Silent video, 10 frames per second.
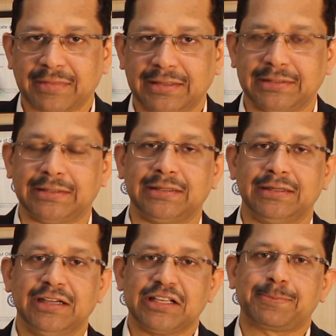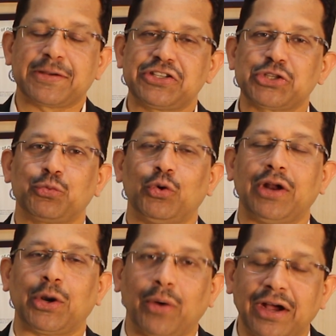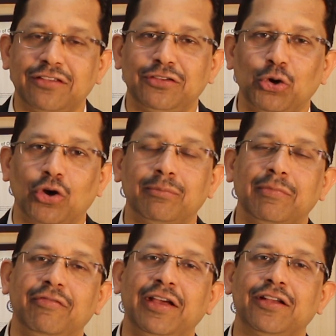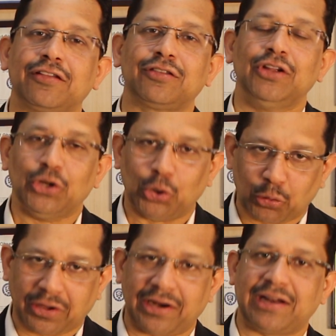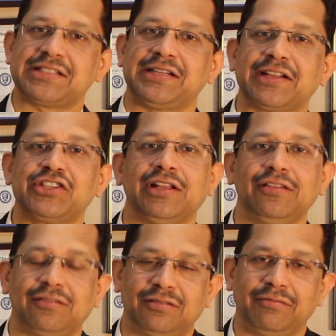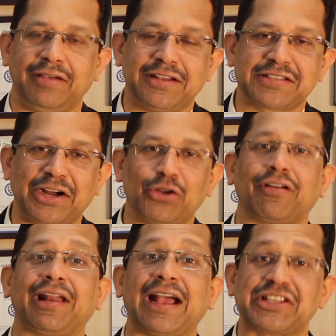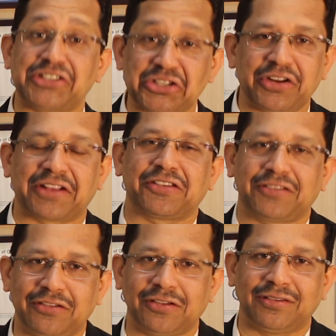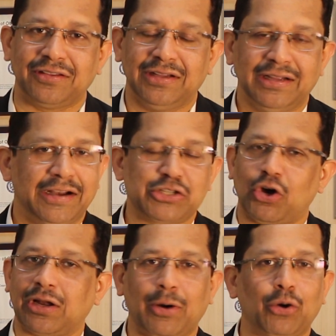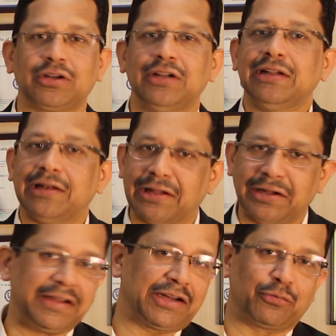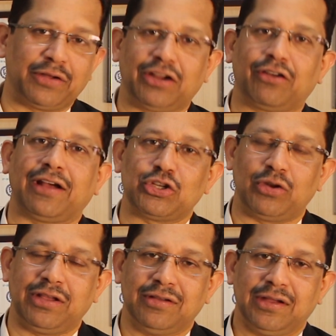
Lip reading: The specialist would advise you on various local anesthetic gels, various kind of relaxation exercises. It's all about learning it very gradually.